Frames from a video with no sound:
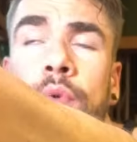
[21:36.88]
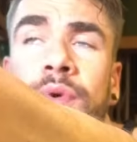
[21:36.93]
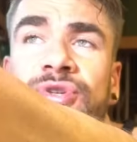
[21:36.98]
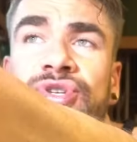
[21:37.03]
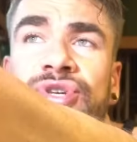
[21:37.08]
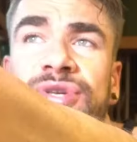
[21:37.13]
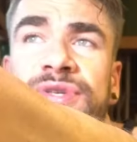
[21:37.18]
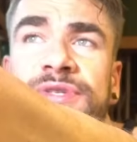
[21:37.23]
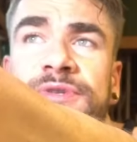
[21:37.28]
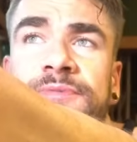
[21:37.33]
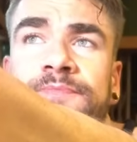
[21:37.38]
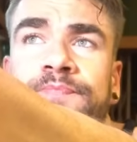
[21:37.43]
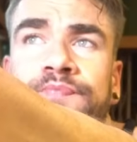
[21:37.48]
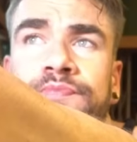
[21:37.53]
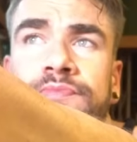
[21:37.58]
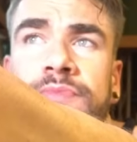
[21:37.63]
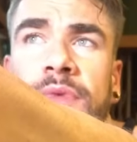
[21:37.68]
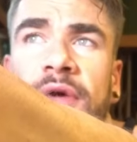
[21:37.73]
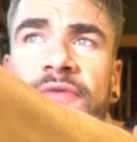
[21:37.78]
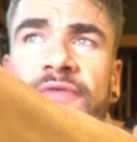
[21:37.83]
which is
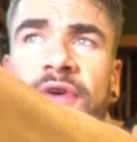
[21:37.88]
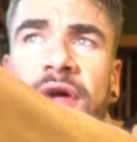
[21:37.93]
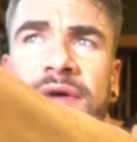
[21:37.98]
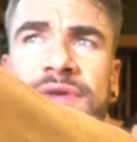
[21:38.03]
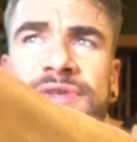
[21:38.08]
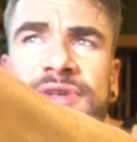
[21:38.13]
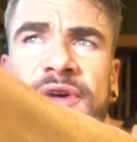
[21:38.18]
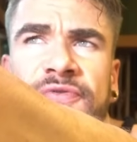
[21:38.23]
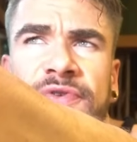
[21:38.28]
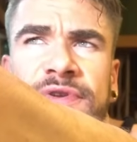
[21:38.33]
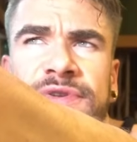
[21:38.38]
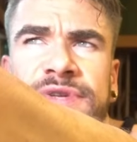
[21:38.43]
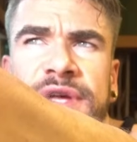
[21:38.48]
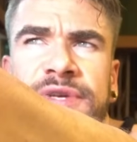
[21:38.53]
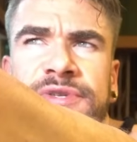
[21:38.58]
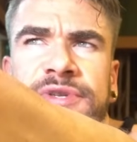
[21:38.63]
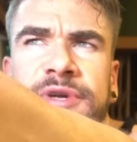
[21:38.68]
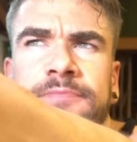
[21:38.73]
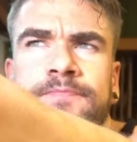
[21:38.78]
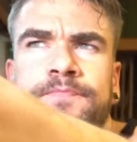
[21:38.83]
very different
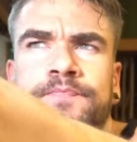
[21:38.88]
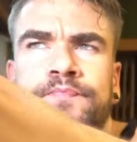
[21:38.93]
tasting.